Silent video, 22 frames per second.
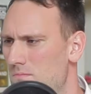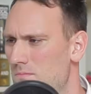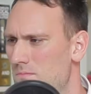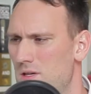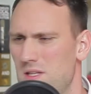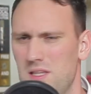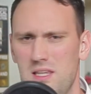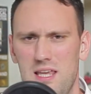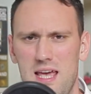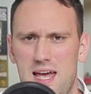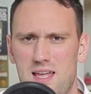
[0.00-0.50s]

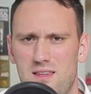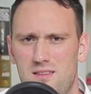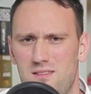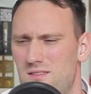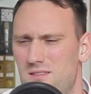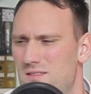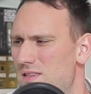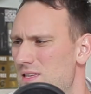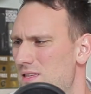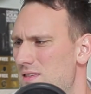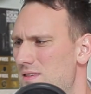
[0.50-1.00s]
In the
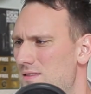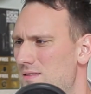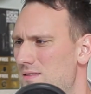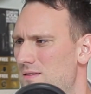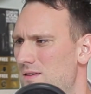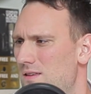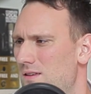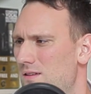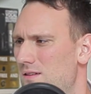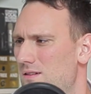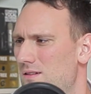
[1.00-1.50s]
end, this
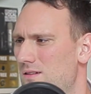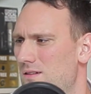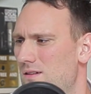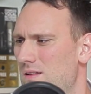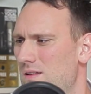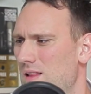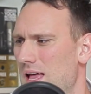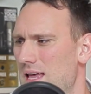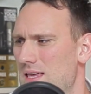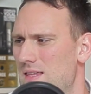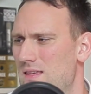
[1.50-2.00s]
is a
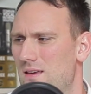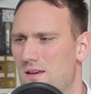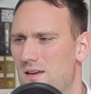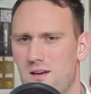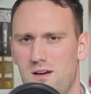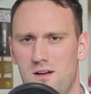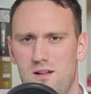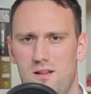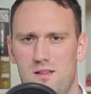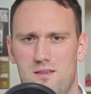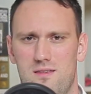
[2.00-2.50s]

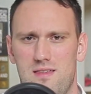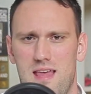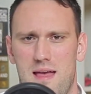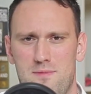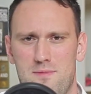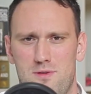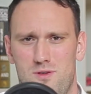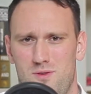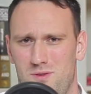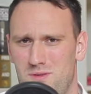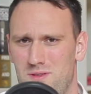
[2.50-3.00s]
classical
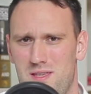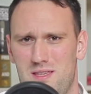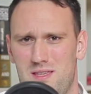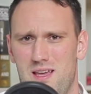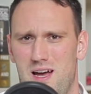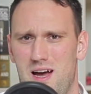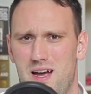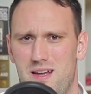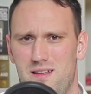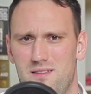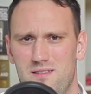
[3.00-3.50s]
Samsung
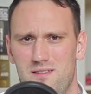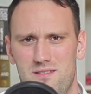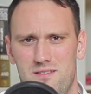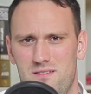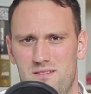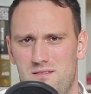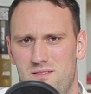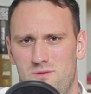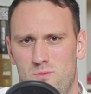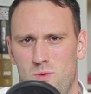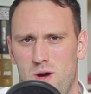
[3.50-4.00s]
design.
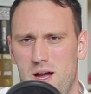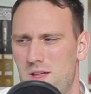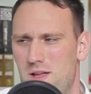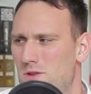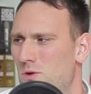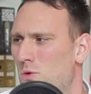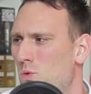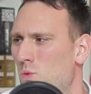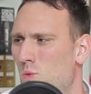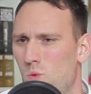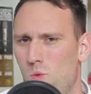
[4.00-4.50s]
I don't
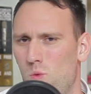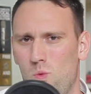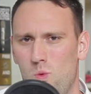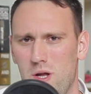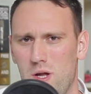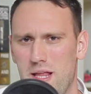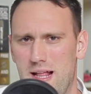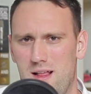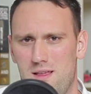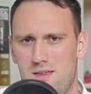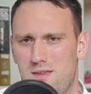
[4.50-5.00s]
know
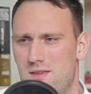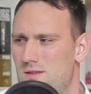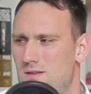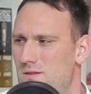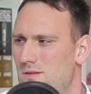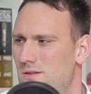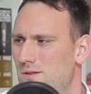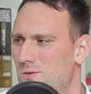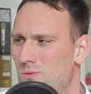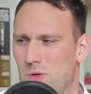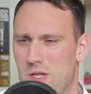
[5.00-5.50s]
what else
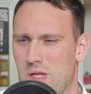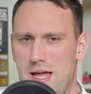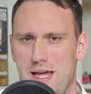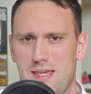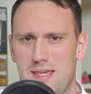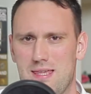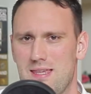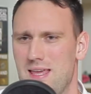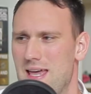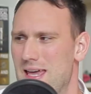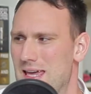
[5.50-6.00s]
would I
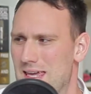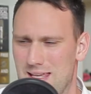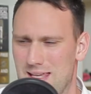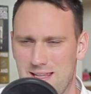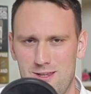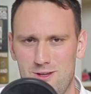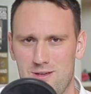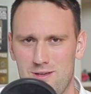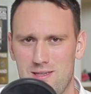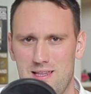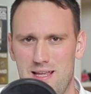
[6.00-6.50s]
say. It
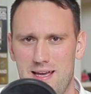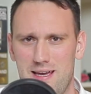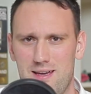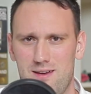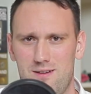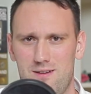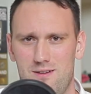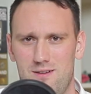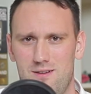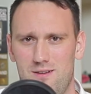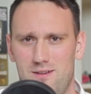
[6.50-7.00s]
looks like
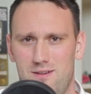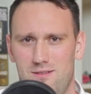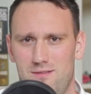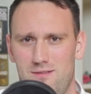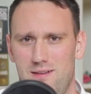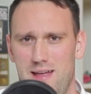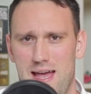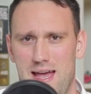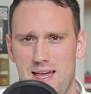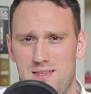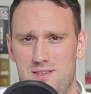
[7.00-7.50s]

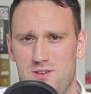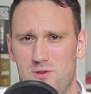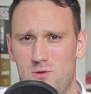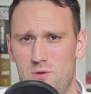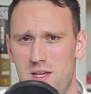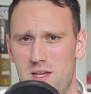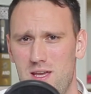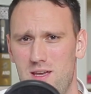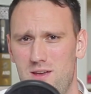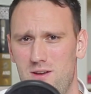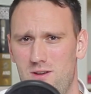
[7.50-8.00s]

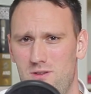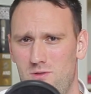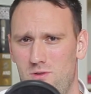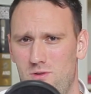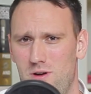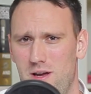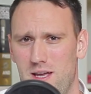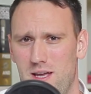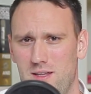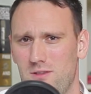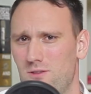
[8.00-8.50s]
S3
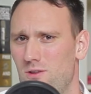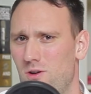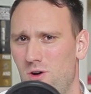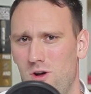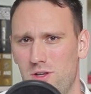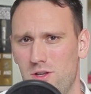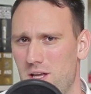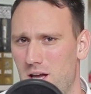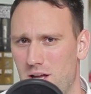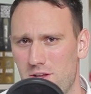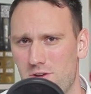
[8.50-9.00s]
and
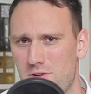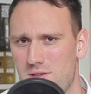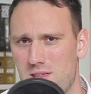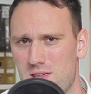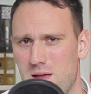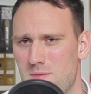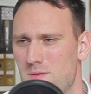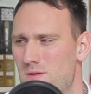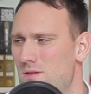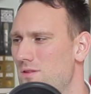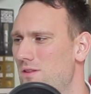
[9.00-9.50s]
all the other
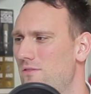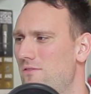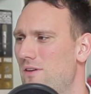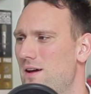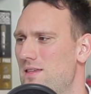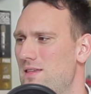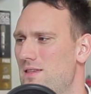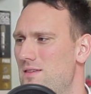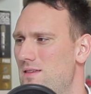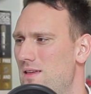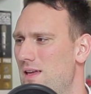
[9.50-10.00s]
Samsung
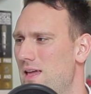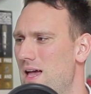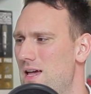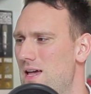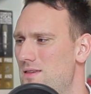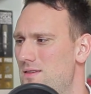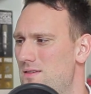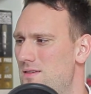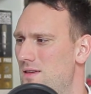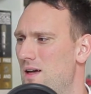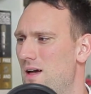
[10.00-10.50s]
devices, I
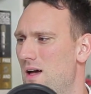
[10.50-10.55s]
guess.